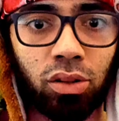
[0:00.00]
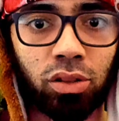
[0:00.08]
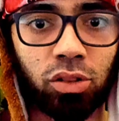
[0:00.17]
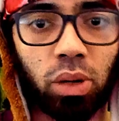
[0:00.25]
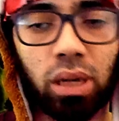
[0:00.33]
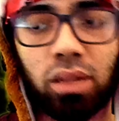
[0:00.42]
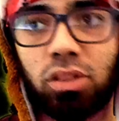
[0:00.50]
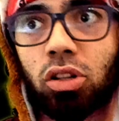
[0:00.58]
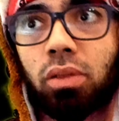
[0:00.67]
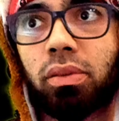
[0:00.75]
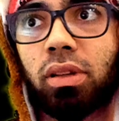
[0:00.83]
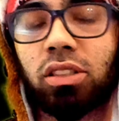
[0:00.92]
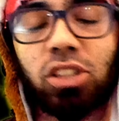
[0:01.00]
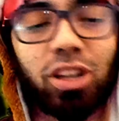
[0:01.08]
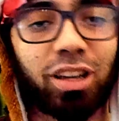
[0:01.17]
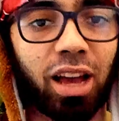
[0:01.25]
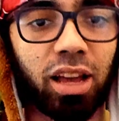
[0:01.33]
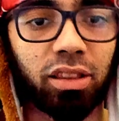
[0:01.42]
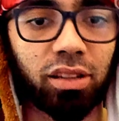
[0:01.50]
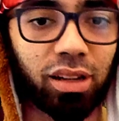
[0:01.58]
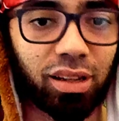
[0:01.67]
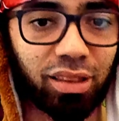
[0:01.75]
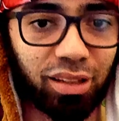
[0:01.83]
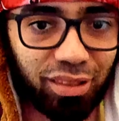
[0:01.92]
Create something gigantic
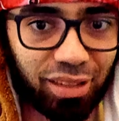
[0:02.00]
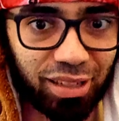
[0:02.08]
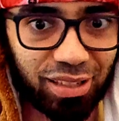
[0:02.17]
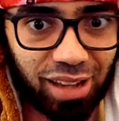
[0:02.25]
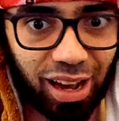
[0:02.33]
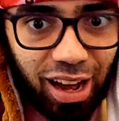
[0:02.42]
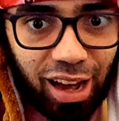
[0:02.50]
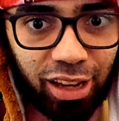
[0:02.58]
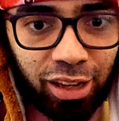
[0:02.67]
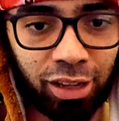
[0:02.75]
and need this guy.